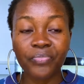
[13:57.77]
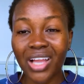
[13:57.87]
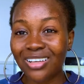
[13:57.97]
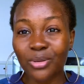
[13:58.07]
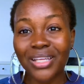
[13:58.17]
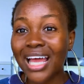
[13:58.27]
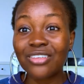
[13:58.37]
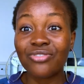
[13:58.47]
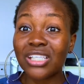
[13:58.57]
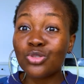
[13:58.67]
and somebody that is
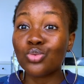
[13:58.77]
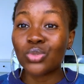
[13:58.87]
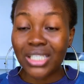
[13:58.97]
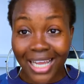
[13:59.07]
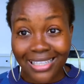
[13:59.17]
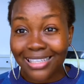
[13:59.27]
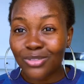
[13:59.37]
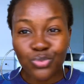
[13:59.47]
ready to learn.